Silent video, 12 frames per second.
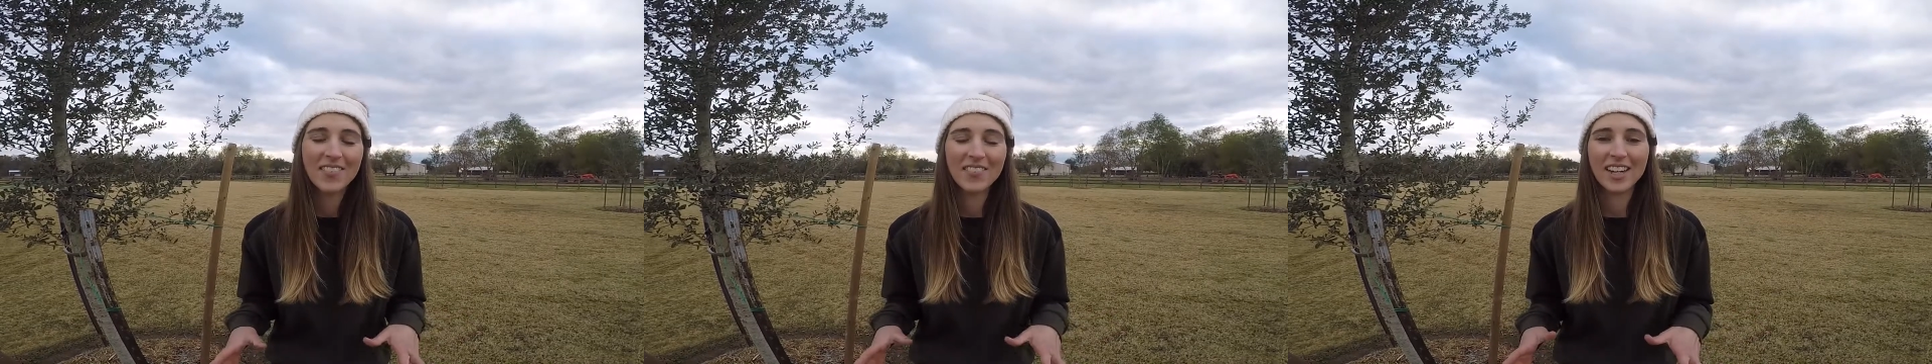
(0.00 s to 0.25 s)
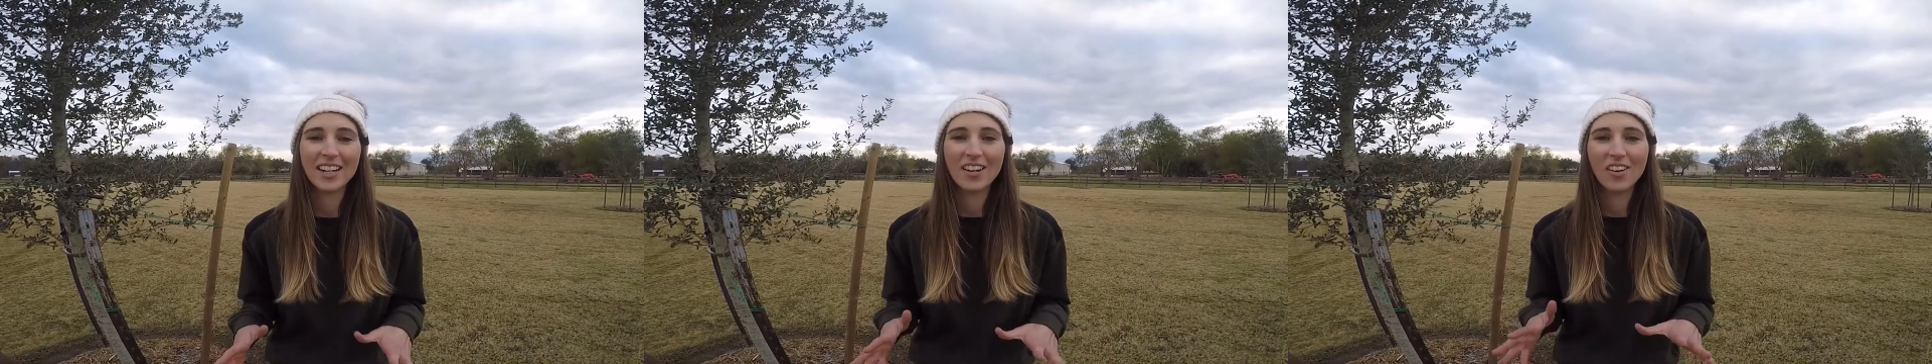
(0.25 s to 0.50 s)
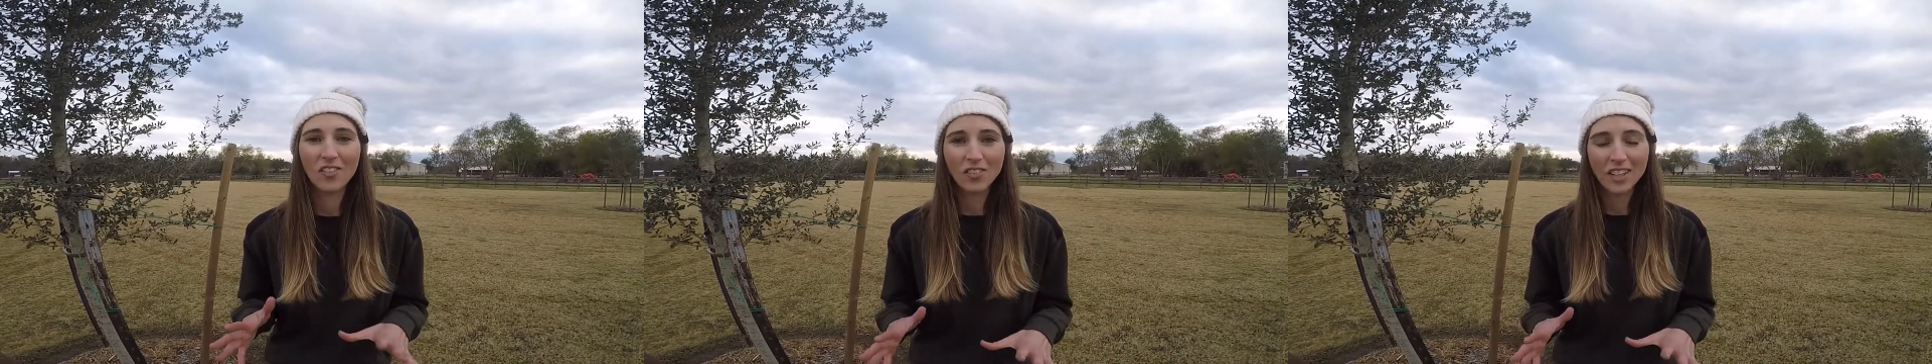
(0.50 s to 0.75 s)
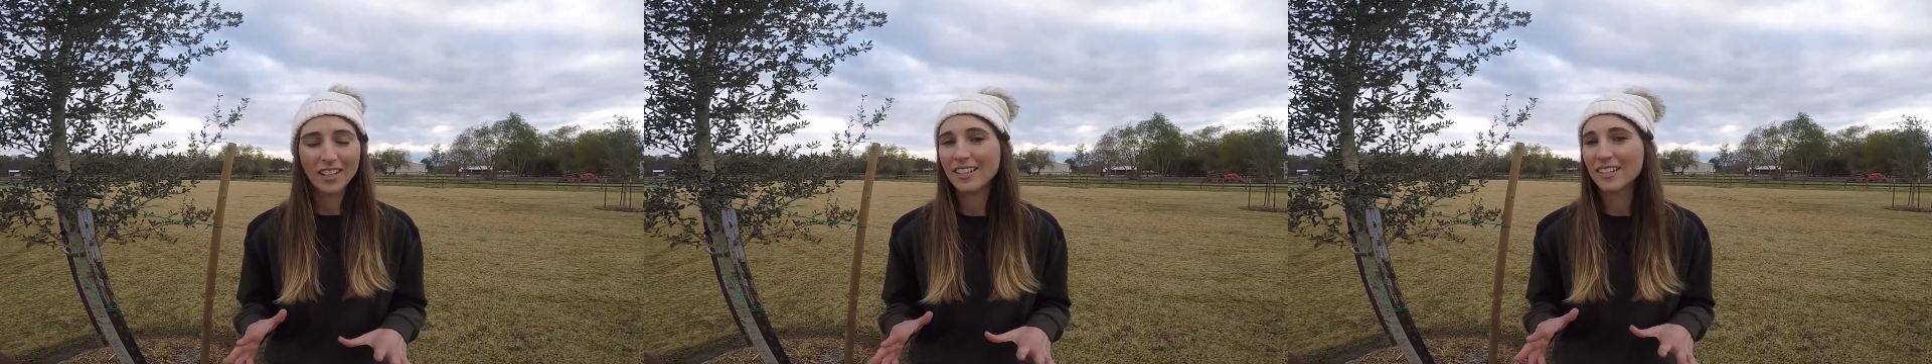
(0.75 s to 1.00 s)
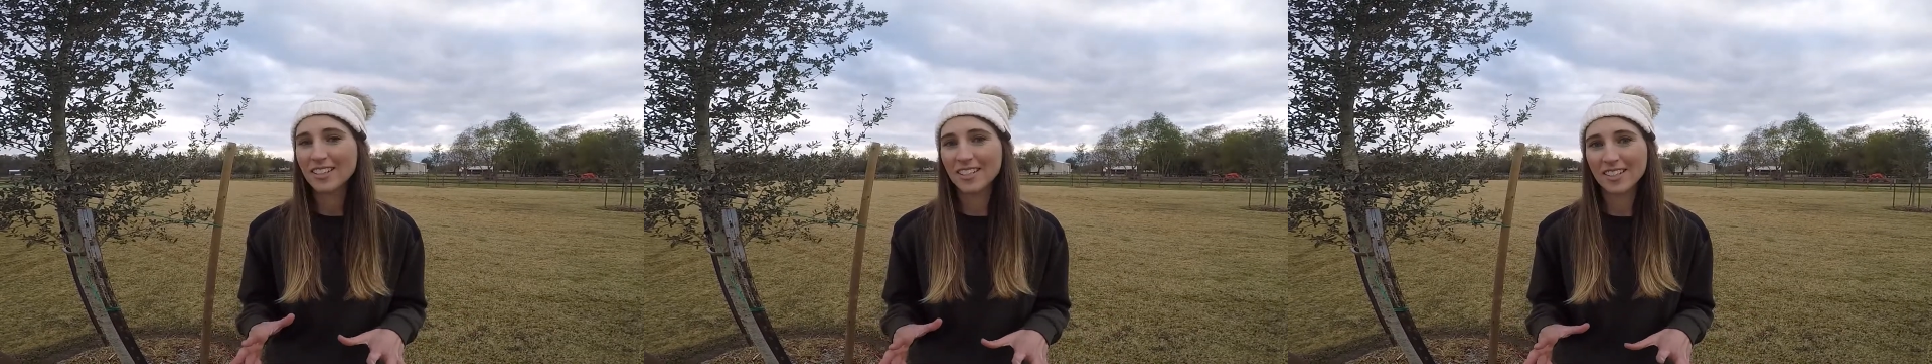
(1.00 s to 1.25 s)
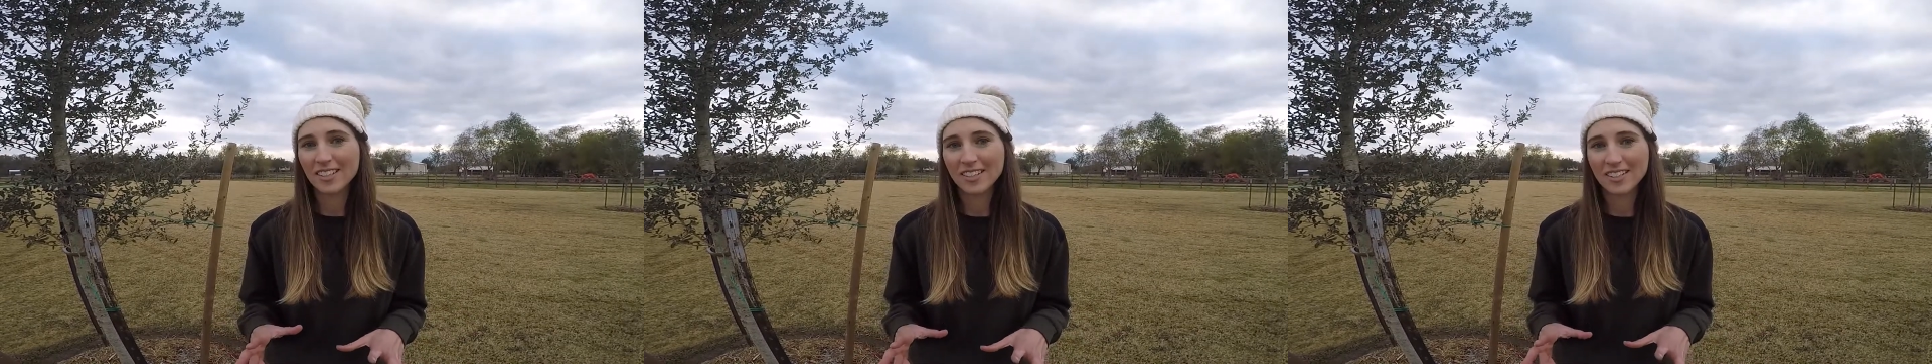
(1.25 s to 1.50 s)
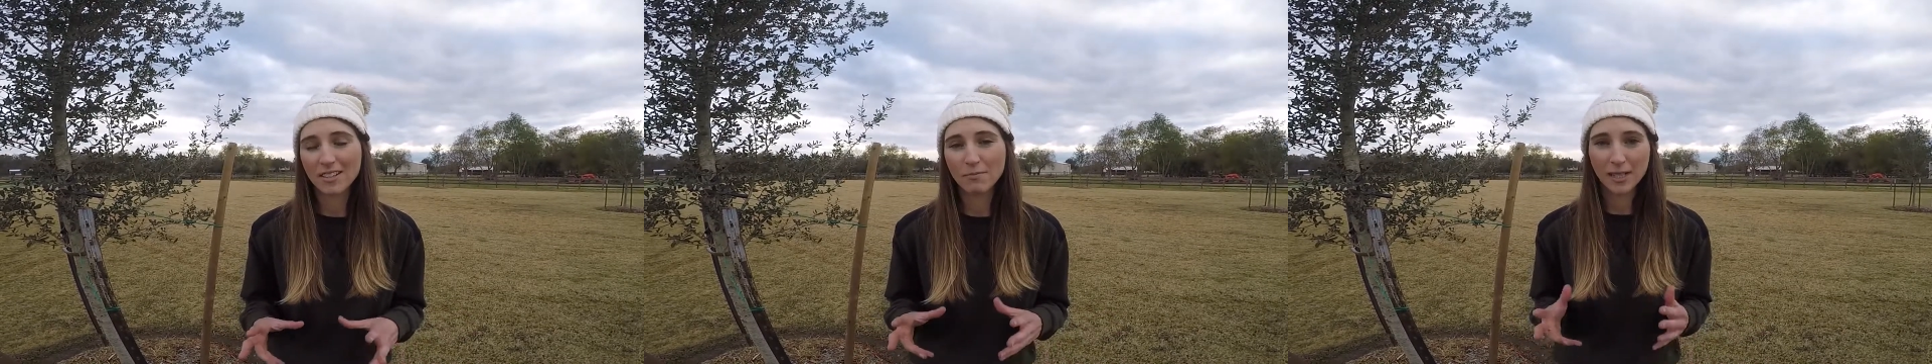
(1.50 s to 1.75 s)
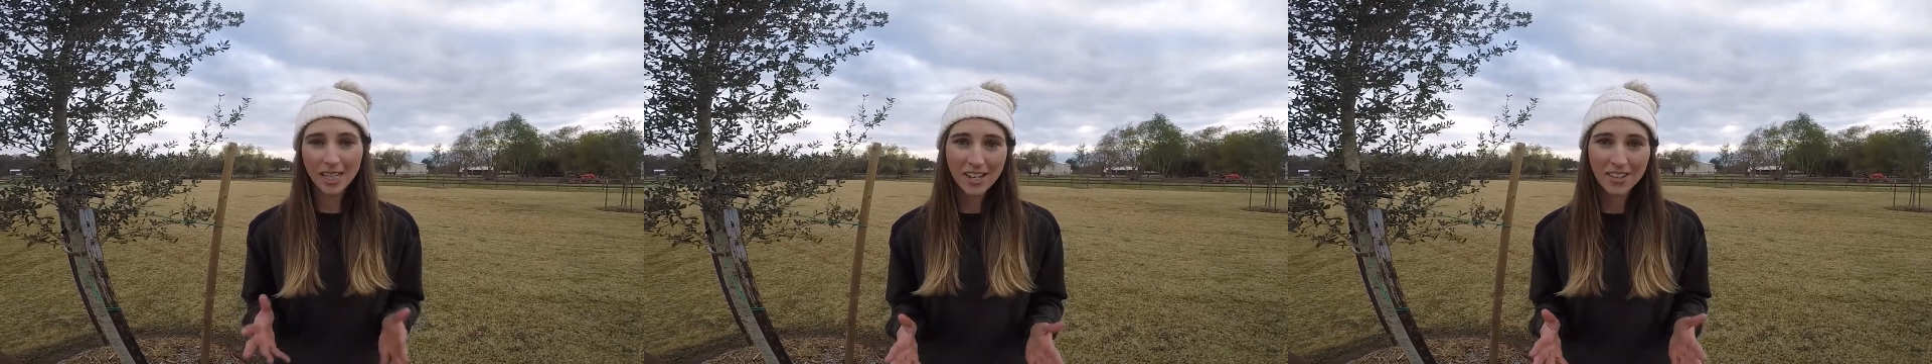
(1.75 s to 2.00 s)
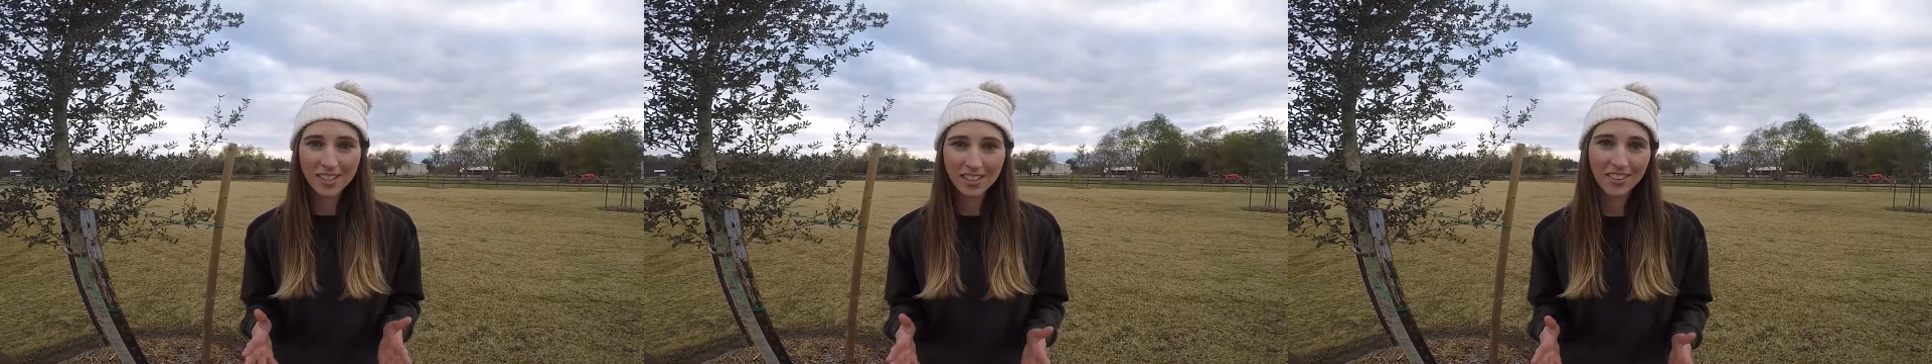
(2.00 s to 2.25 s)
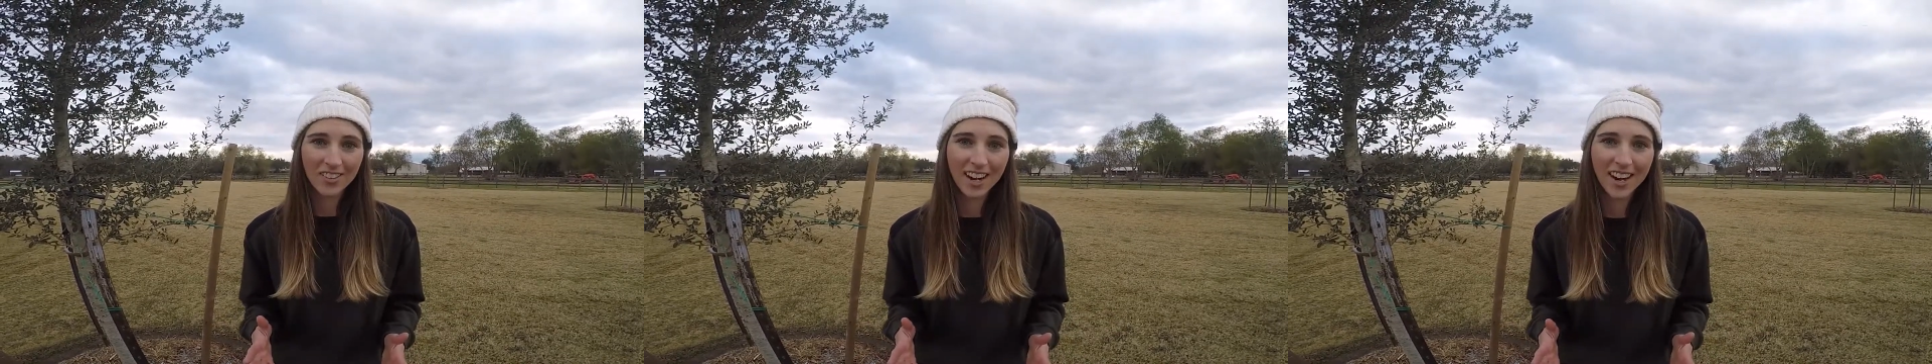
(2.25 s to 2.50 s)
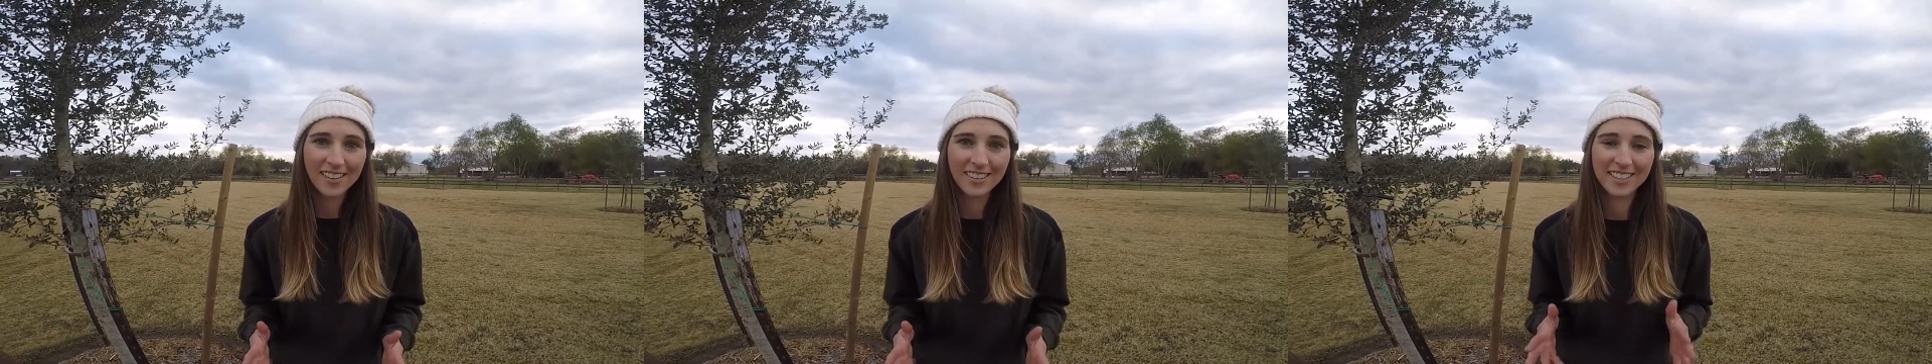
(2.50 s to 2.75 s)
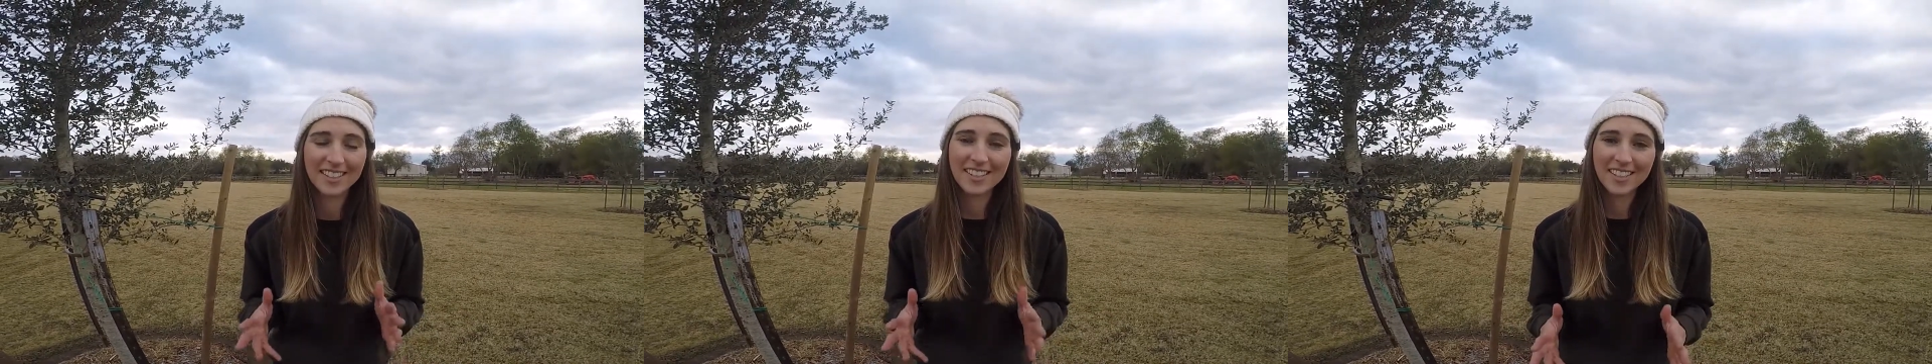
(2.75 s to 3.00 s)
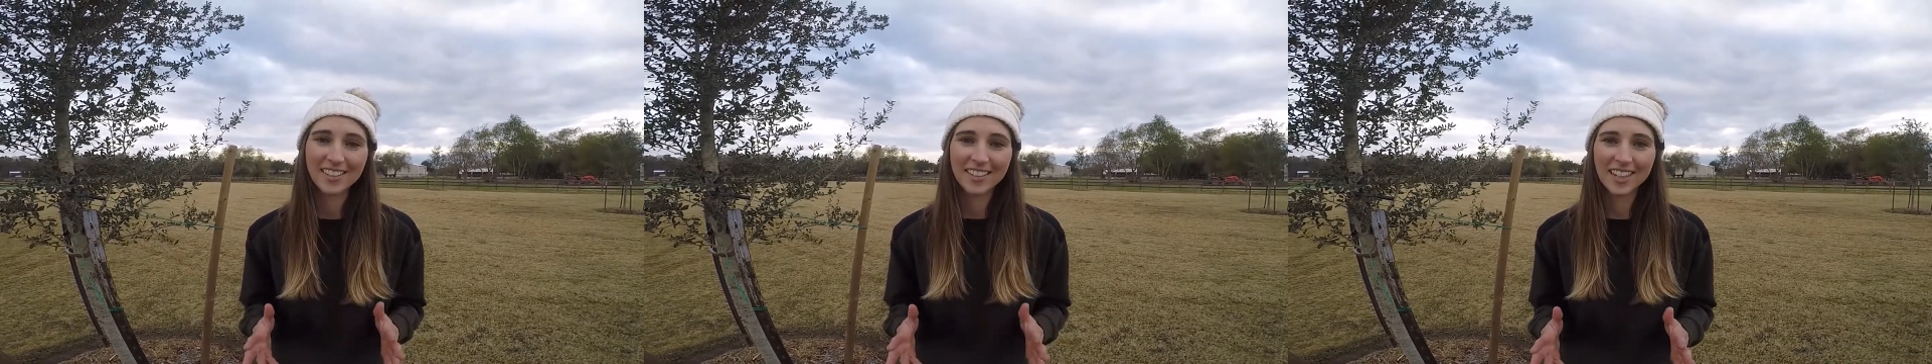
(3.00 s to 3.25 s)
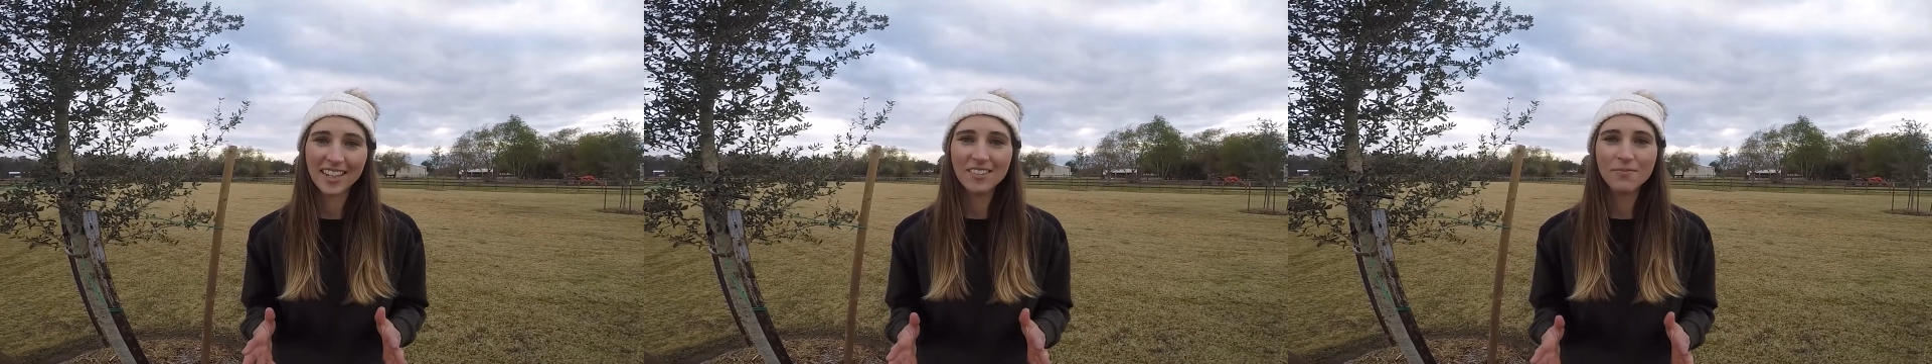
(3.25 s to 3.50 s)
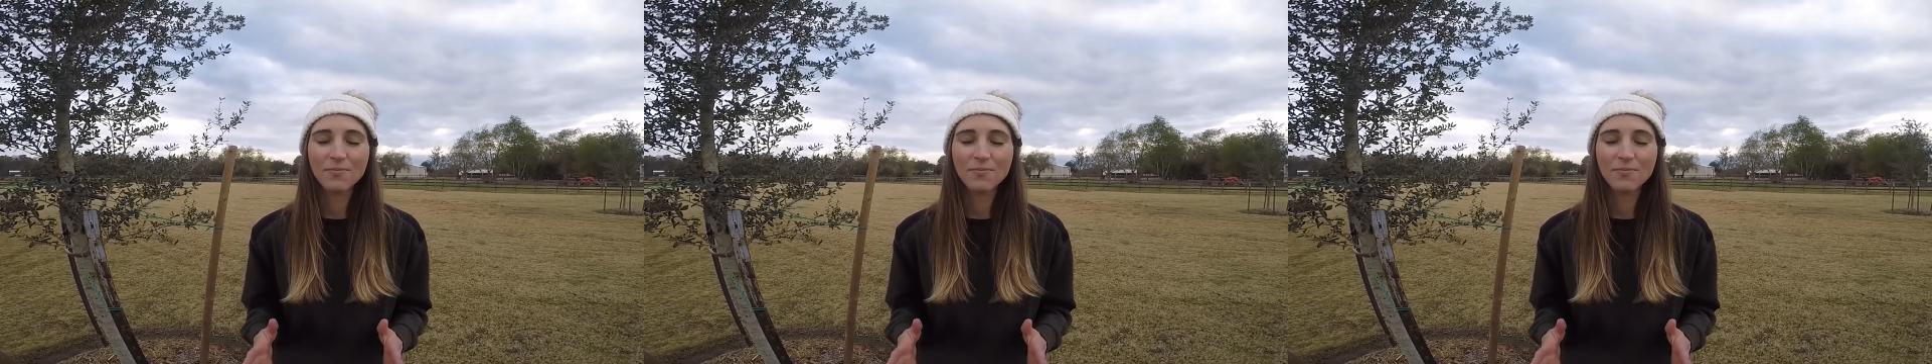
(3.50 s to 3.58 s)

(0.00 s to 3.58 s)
but hopefully there's still some potatoes in the ground and they still look good.